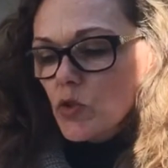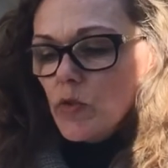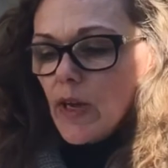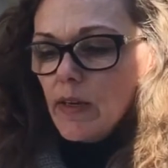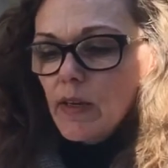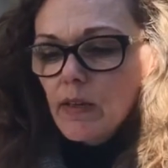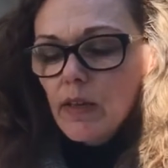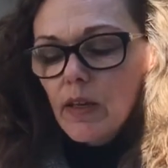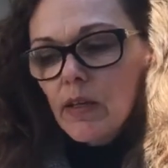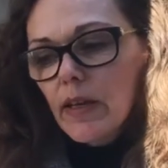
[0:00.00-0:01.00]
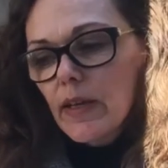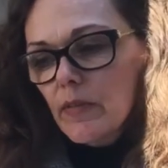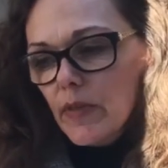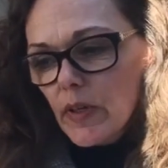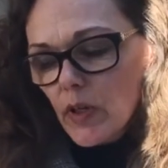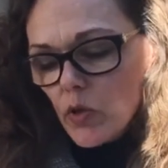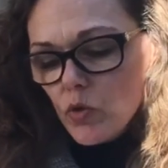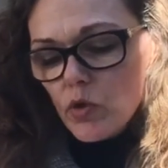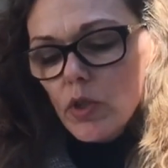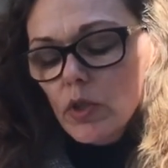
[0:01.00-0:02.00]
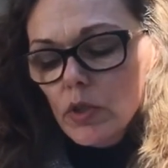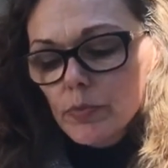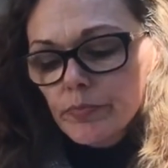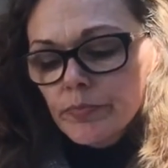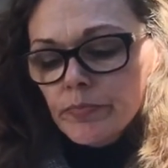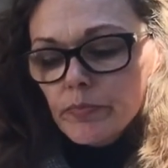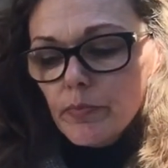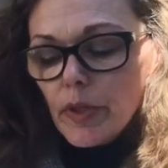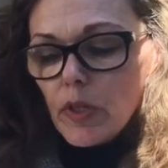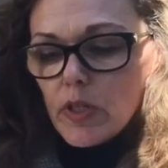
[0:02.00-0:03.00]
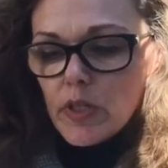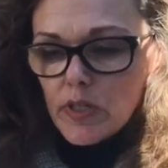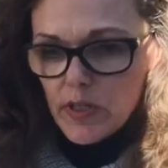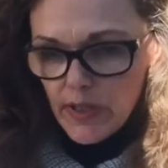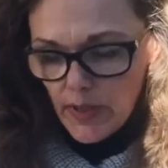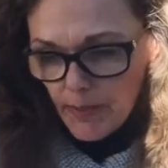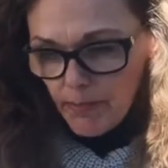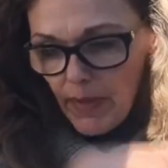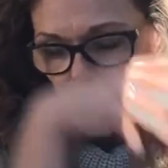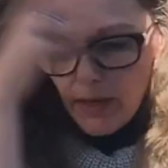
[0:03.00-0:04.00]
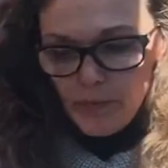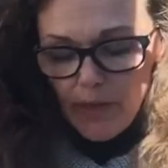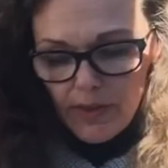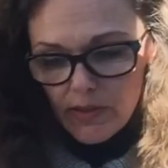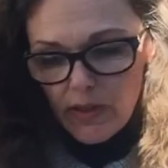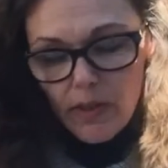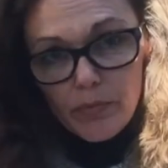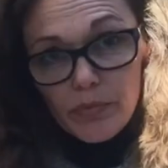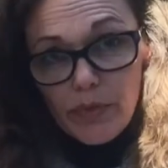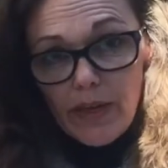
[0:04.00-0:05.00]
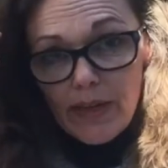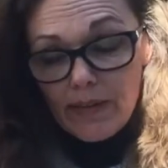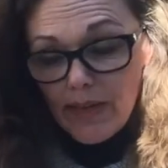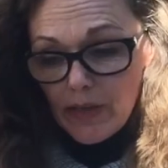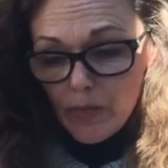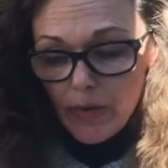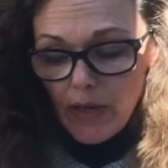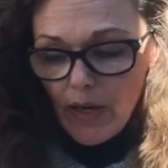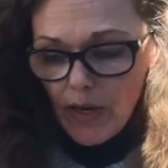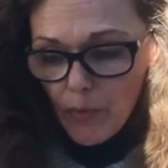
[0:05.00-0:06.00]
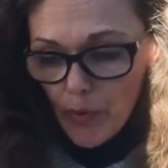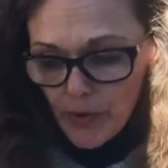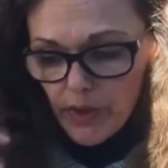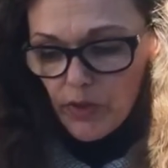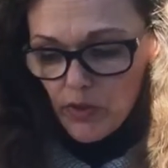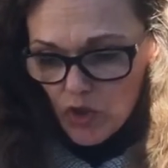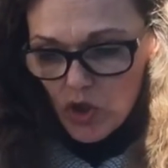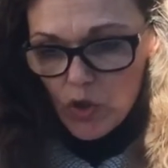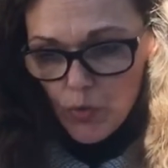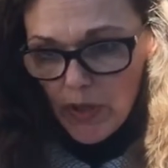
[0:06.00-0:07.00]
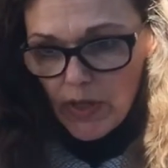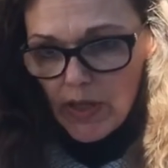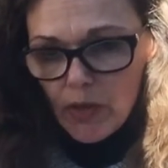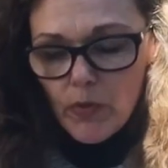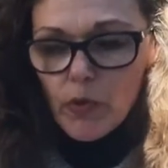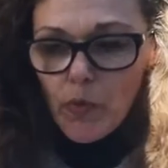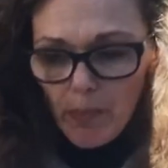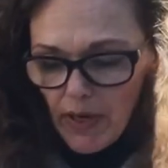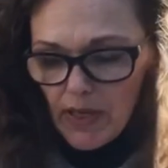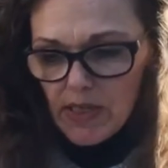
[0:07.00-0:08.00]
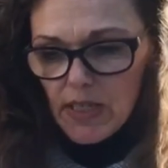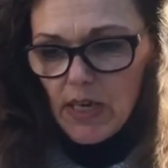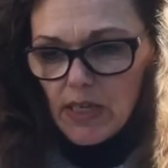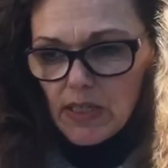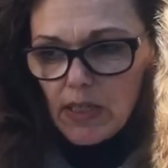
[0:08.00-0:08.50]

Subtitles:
that in later videos, because it's the amygdala brain that we are working on shrinking when we meditate.